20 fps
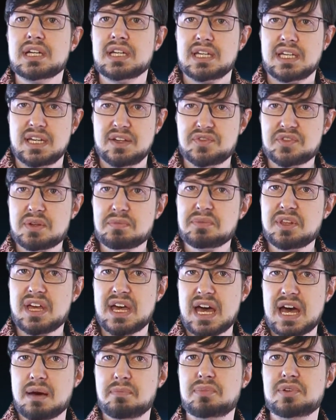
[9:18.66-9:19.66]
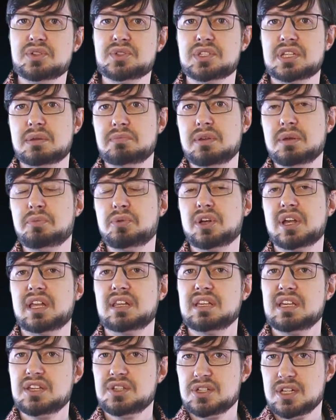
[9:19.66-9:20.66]
If something happens, then people can
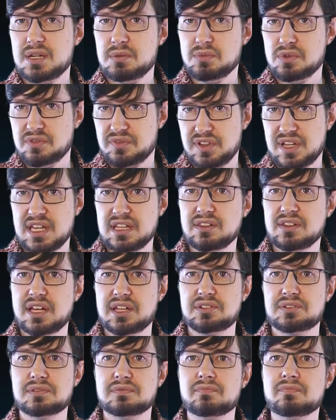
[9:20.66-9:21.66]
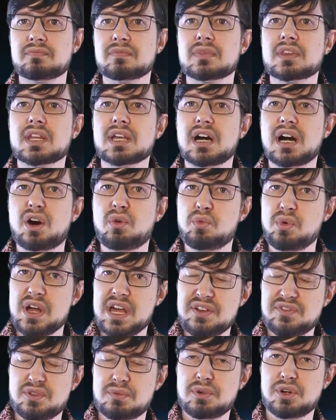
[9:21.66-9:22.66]
easily move inland, away
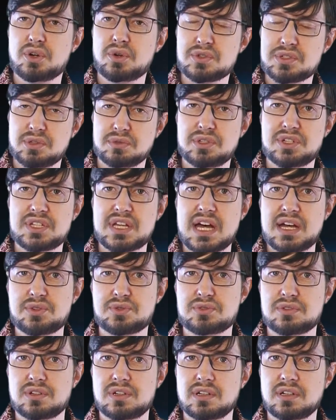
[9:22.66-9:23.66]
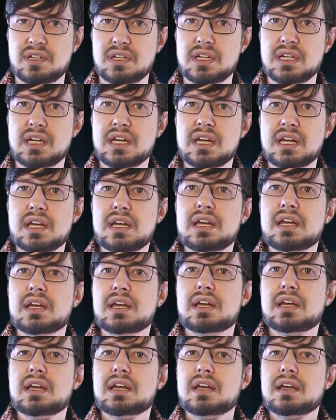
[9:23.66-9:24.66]
from a coastal disaster.
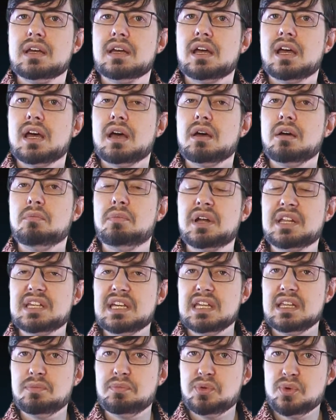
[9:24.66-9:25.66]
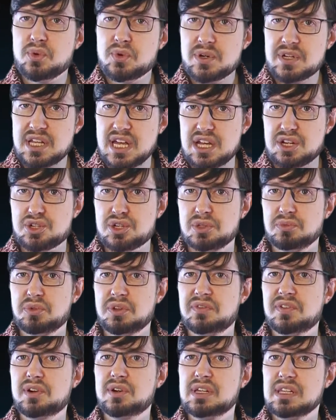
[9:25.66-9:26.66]
But in a poor nation with
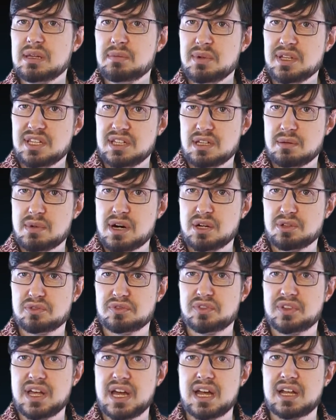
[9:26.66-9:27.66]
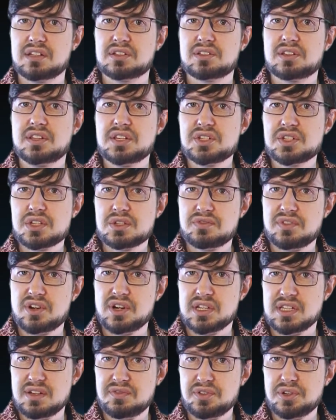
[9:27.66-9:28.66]
very limited amount of land, this is
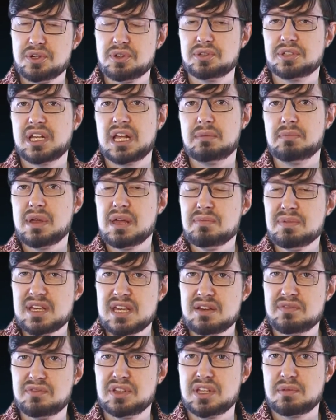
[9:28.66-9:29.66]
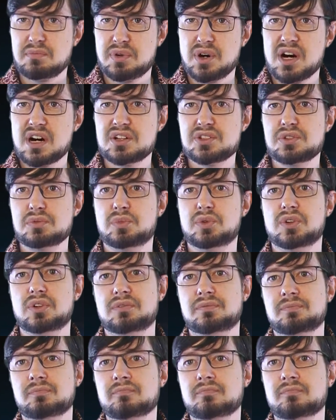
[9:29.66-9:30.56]
very difficult and maybe even impossible.